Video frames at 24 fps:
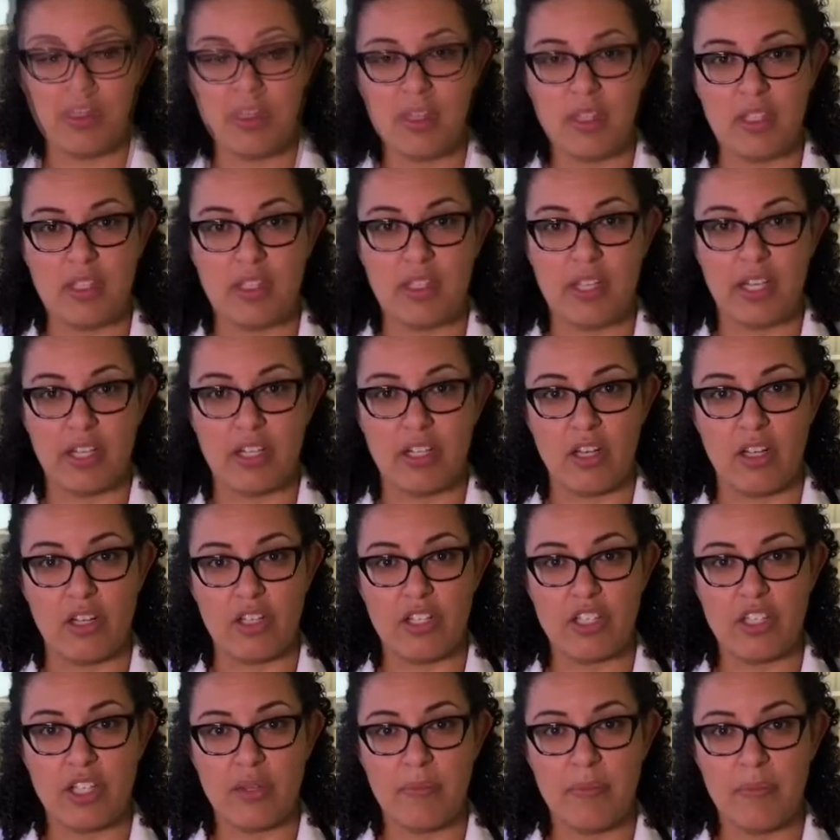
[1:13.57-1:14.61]
The
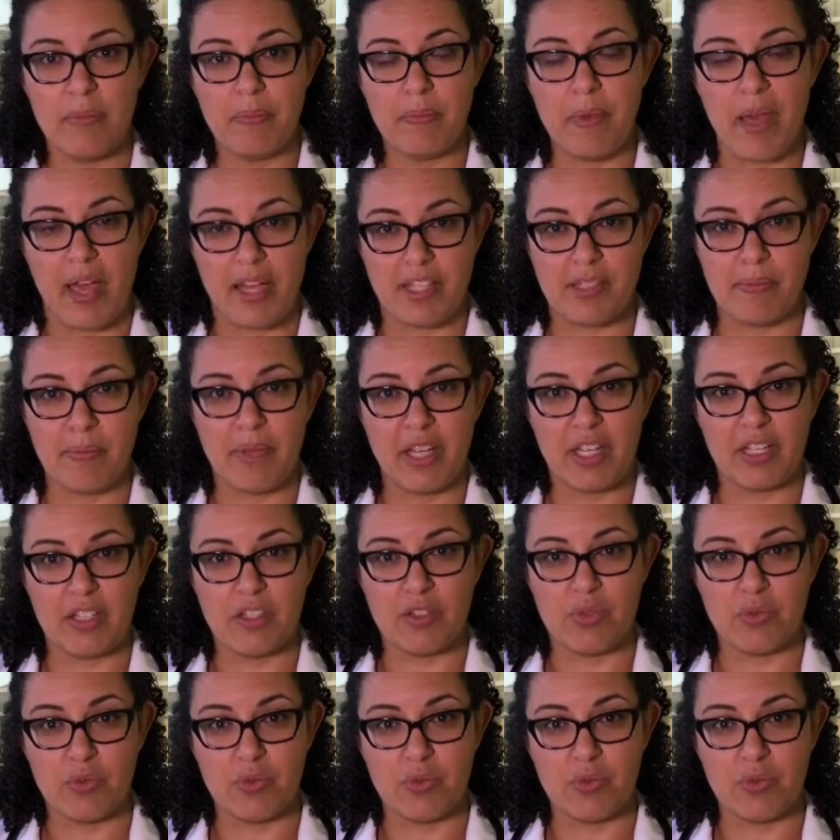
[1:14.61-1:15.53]
technology aspect is